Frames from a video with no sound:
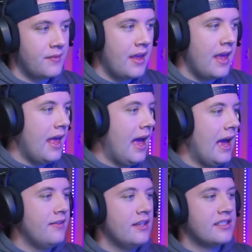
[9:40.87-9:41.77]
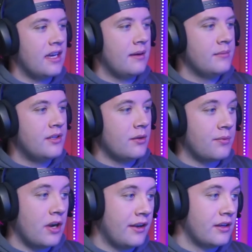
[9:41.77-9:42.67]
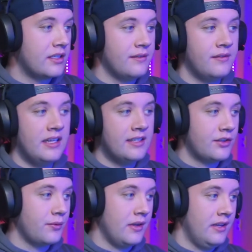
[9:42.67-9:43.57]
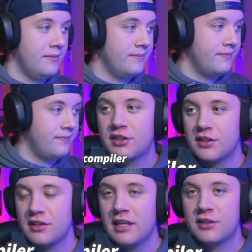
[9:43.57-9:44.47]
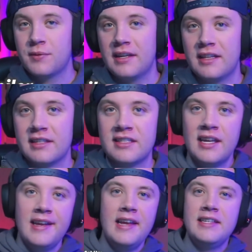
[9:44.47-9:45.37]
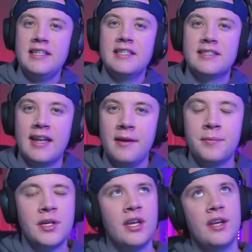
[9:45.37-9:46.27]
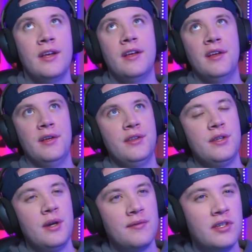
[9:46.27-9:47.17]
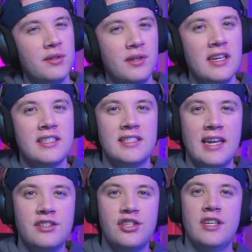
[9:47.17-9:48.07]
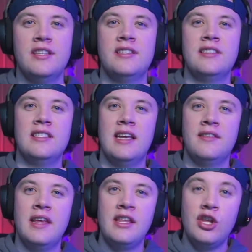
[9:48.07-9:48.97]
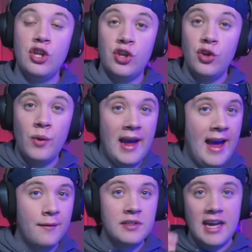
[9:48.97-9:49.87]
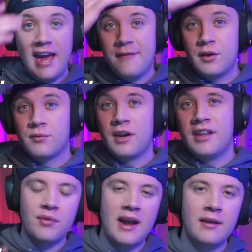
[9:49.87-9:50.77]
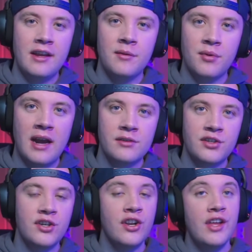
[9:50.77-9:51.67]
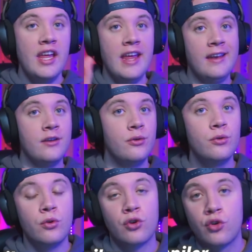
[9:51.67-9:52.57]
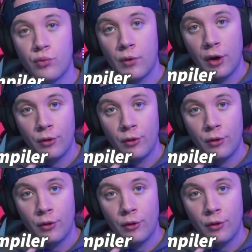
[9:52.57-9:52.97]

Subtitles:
Add the sum to the product of these 3. Let's rate this. Easy to set up. You have to do the extensions, and then you have to have it running in browser in Google Chrome.